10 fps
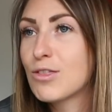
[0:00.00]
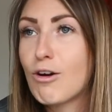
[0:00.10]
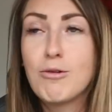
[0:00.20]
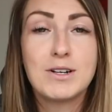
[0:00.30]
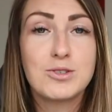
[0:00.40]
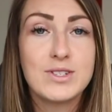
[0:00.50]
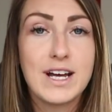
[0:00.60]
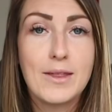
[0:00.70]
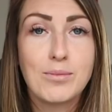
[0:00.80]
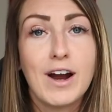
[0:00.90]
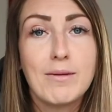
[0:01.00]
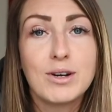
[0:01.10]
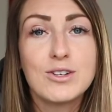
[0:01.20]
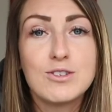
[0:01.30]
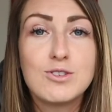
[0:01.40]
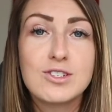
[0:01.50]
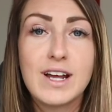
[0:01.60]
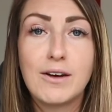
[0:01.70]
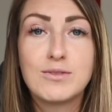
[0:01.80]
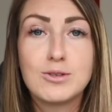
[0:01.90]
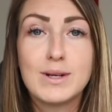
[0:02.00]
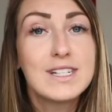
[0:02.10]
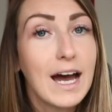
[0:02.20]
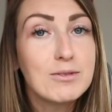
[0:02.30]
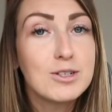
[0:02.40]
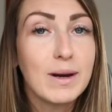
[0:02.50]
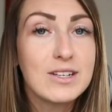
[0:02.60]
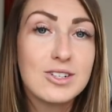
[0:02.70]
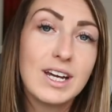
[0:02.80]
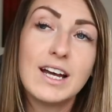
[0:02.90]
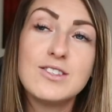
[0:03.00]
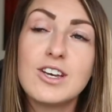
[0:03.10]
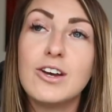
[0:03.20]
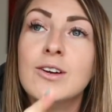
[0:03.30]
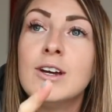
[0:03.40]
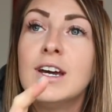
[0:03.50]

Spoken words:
throwing my toys out the pram, because you just have to adapt the best you can. So